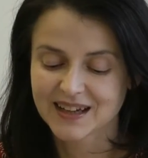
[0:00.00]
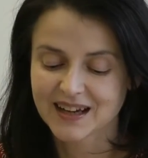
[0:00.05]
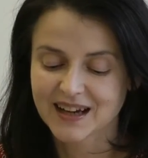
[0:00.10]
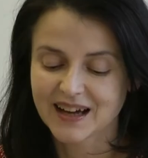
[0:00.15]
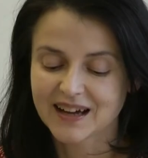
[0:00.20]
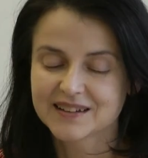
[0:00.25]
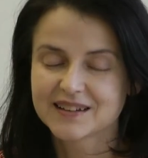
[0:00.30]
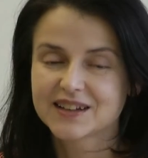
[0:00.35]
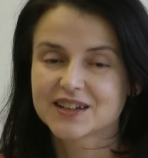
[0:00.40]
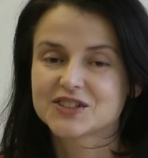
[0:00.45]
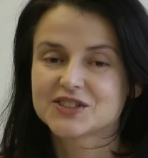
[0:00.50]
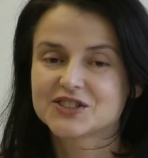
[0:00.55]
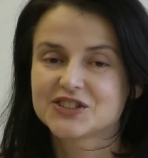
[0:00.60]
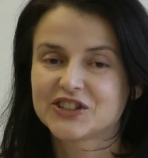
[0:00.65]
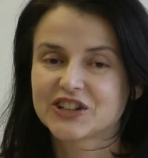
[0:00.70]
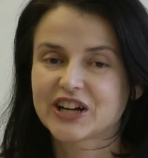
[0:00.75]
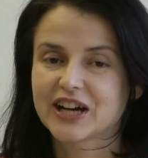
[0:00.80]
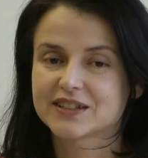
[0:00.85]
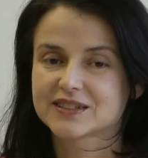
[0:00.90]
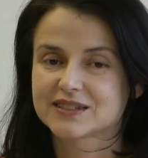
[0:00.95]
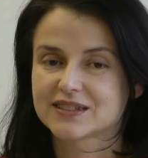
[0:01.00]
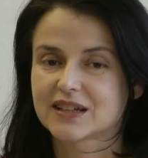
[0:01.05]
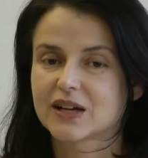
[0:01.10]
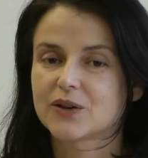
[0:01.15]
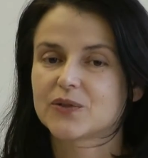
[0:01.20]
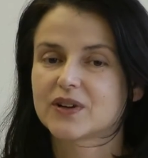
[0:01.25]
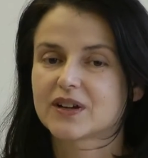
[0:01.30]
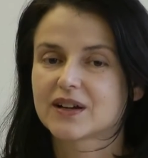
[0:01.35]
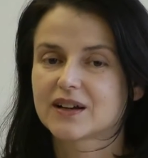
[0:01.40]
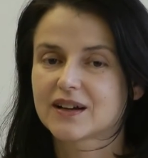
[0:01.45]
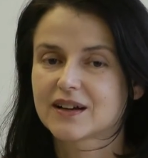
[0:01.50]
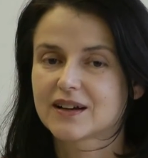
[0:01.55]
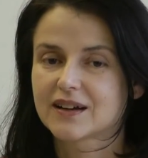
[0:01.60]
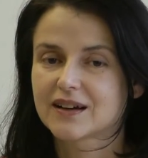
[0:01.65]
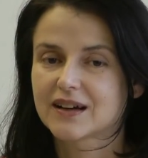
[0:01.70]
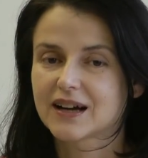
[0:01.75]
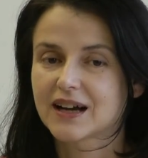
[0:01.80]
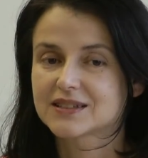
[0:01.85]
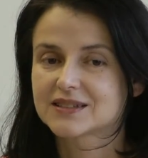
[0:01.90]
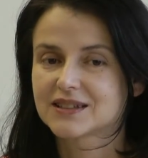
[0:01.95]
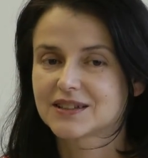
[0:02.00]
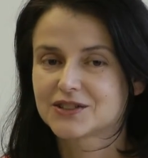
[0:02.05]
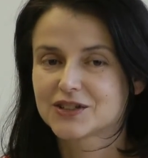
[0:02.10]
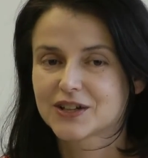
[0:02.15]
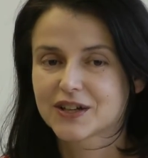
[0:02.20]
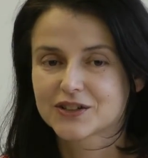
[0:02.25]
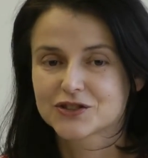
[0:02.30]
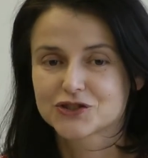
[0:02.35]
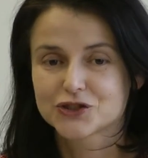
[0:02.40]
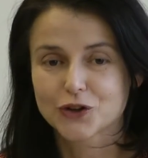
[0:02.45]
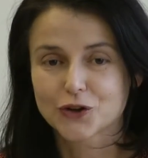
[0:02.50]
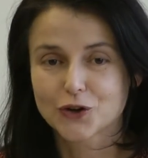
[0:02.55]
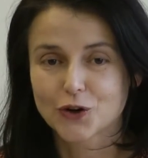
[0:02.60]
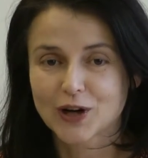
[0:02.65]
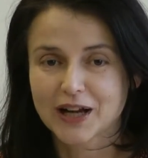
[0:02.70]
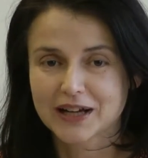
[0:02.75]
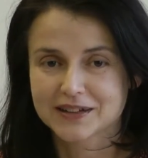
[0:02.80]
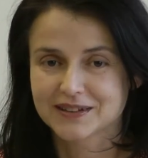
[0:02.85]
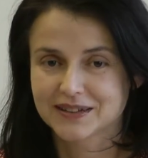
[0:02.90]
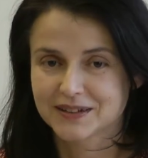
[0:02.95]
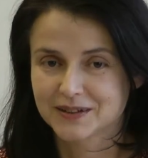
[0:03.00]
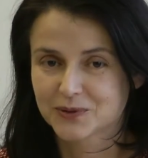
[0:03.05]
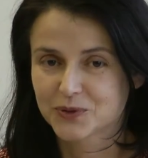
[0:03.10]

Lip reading: and the Cha sound, as in chocolate,